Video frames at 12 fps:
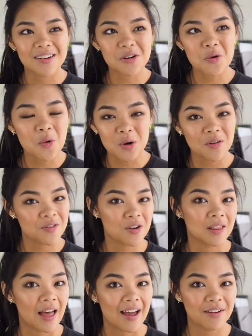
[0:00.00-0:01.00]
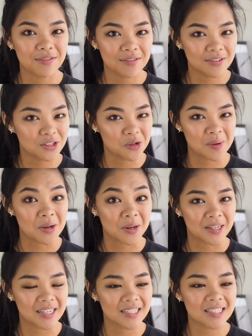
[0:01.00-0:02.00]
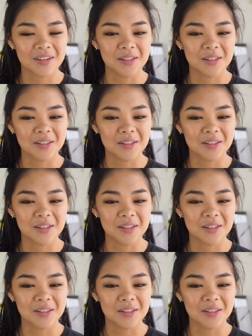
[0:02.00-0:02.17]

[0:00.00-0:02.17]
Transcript: a quarter of your life, to be honest.